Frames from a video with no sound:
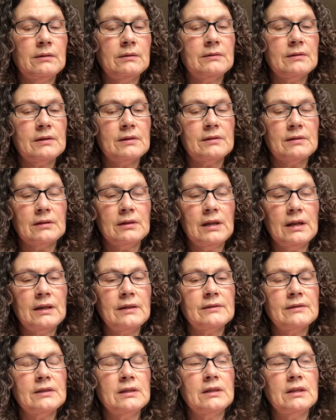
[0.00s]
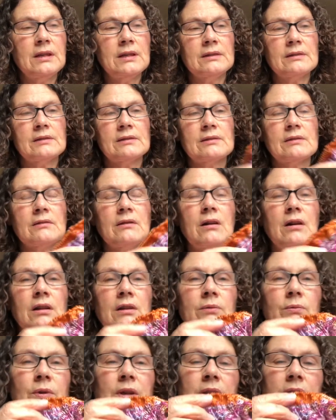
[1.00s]
it's a Legacy Knits
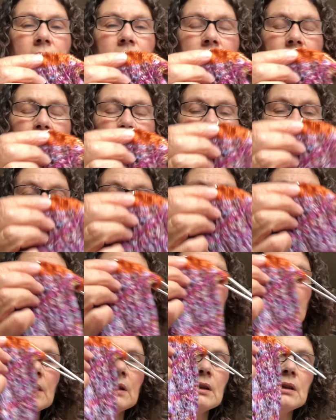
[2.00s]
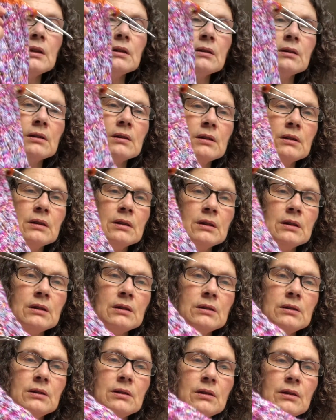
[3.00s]
Halloween colorway
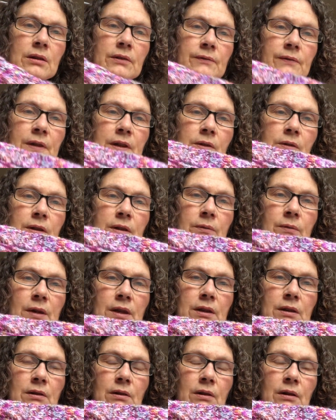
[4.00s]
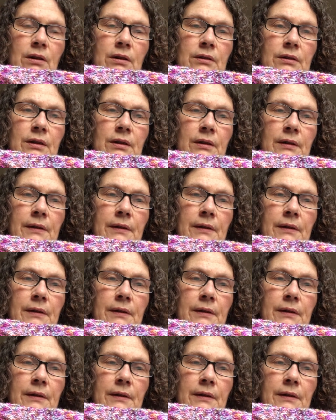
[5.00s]
yarn, fingering weight yarn.